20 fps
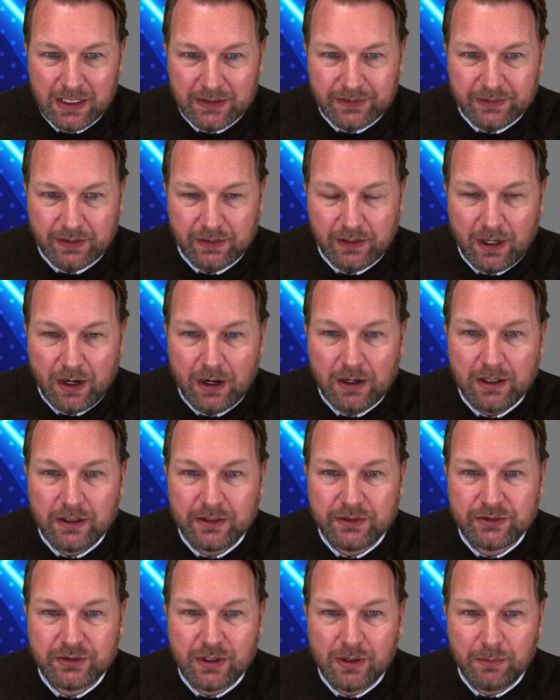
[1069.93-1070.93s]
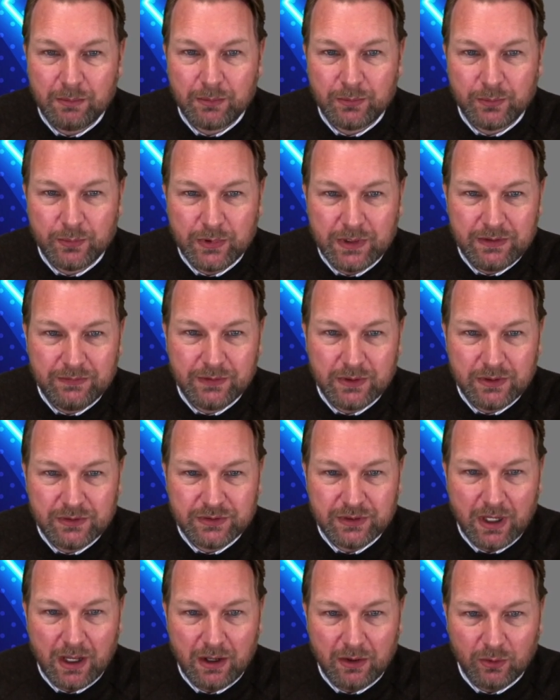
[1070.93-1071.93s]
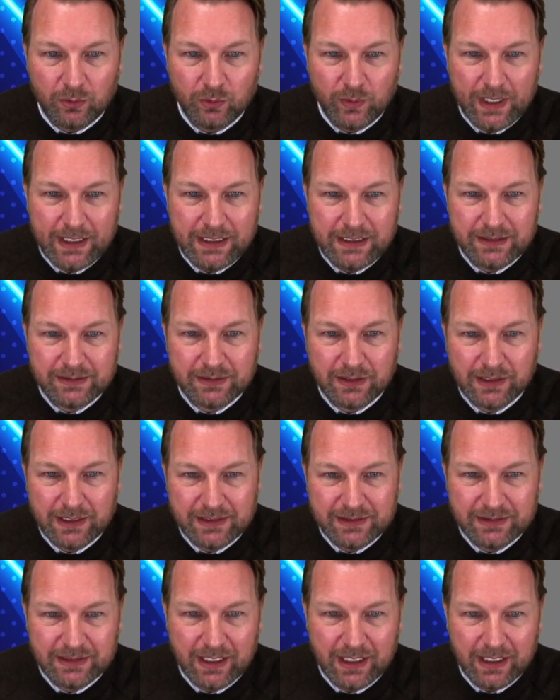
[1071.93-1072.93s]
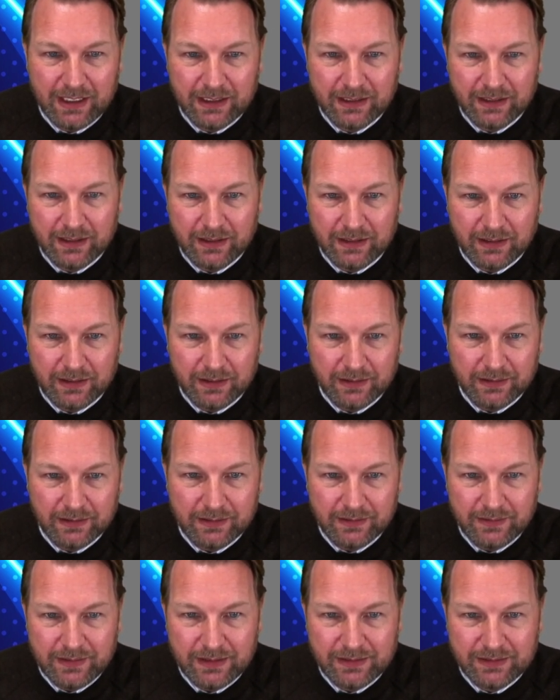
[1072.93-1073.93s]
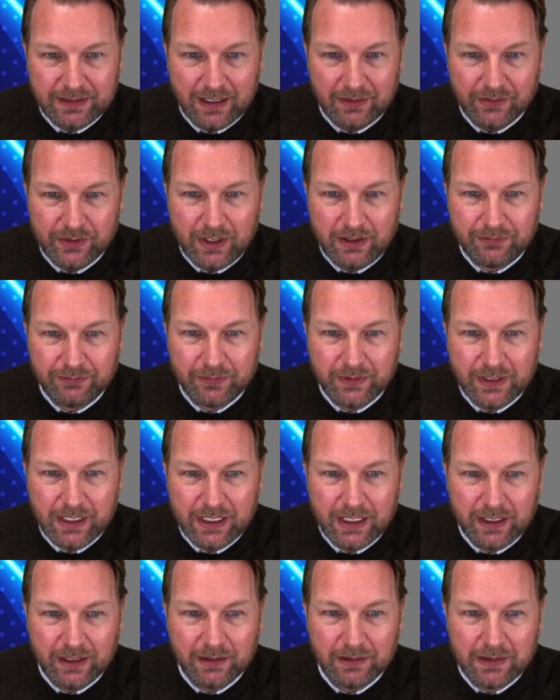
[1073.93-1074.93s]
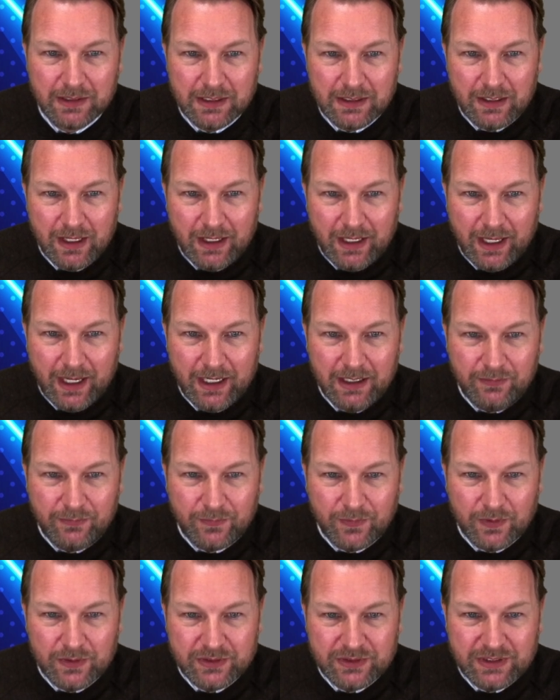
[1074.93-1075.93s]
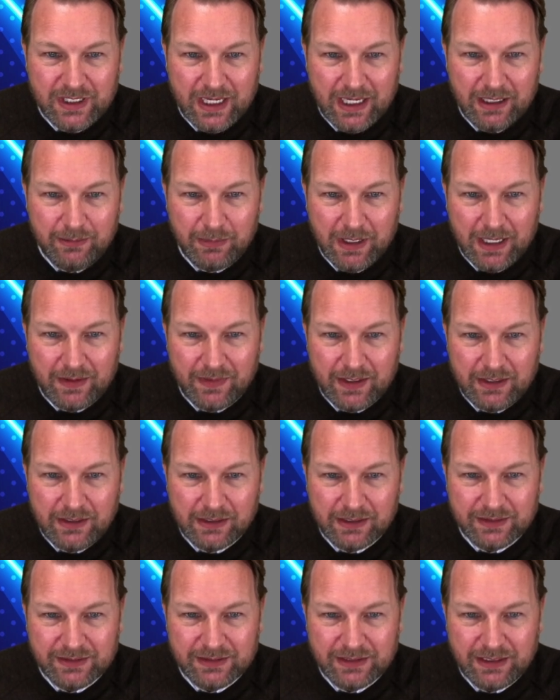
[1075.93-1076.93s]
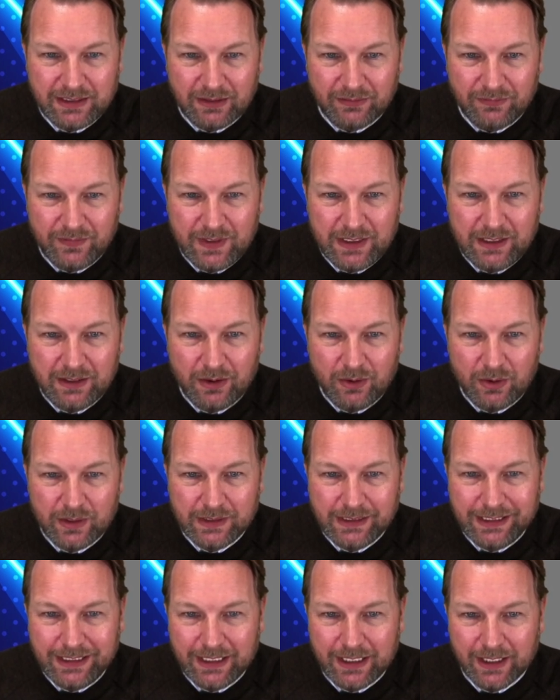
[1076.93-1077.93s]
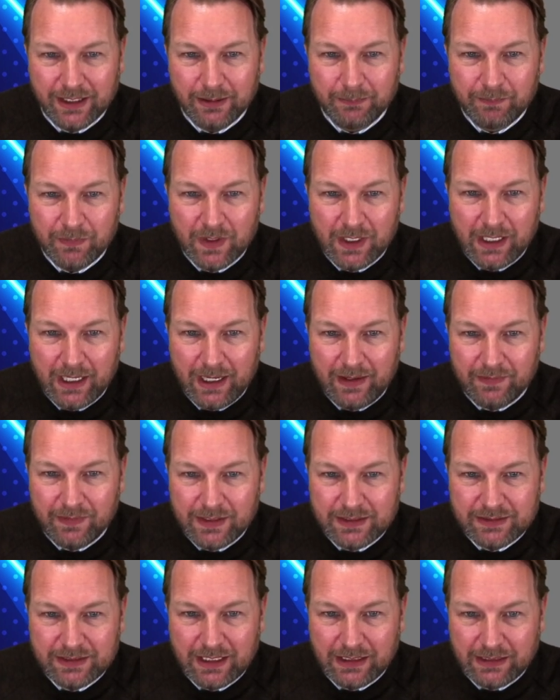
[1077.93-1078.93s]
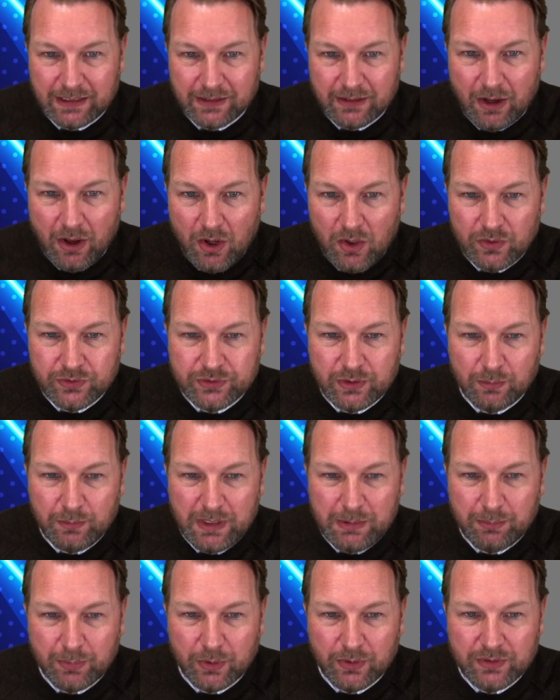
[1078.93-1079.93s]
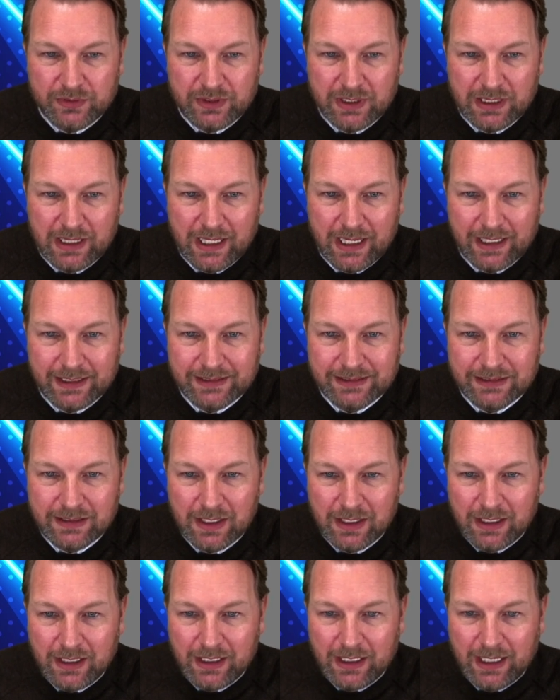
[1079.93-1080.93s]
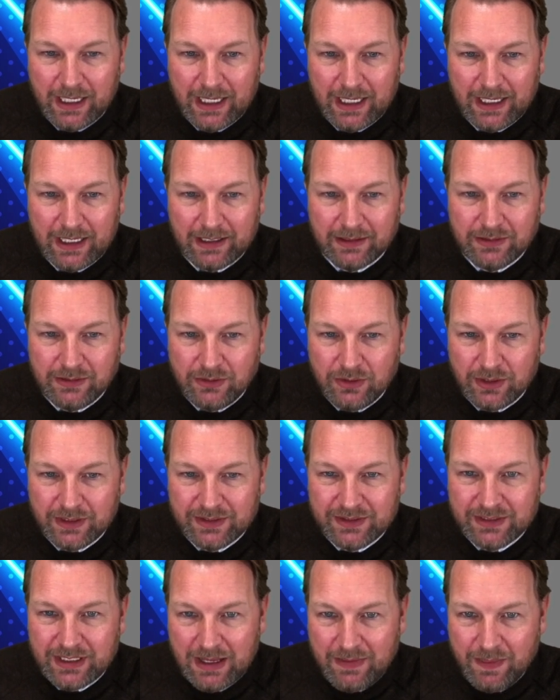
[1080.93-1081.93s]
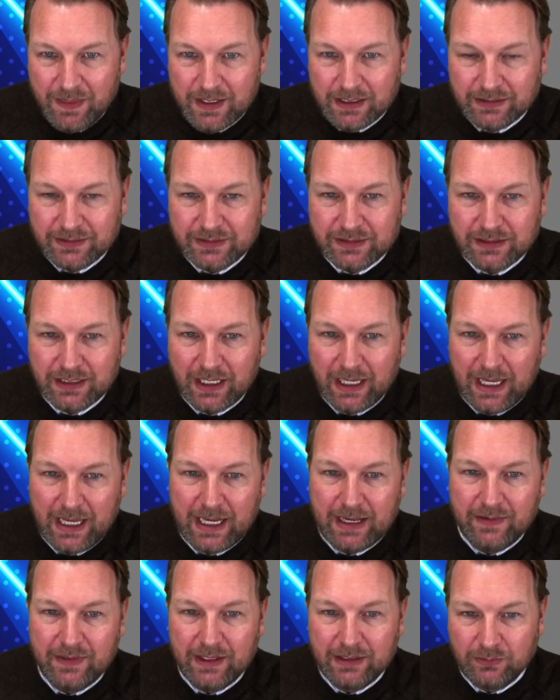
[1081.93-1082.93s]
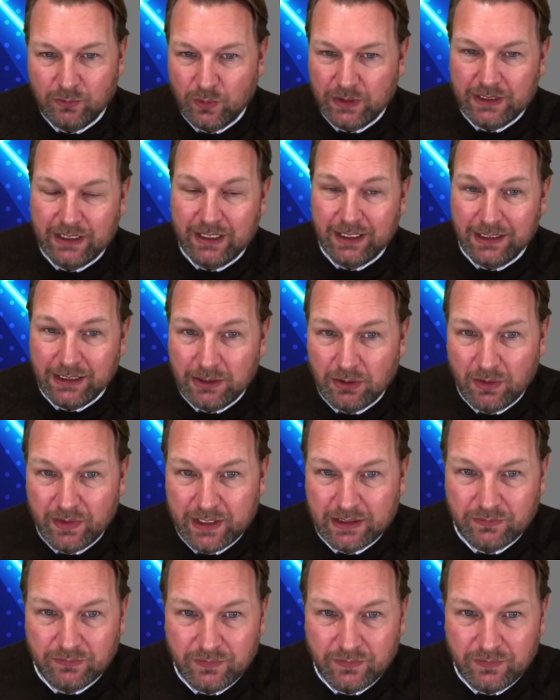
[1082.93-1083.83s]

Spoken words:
So there are some previews already. So let's say a discount offer here, hi first name, and then you can see the video in here, and this can also be personalized. And you can send this, and then when they click on that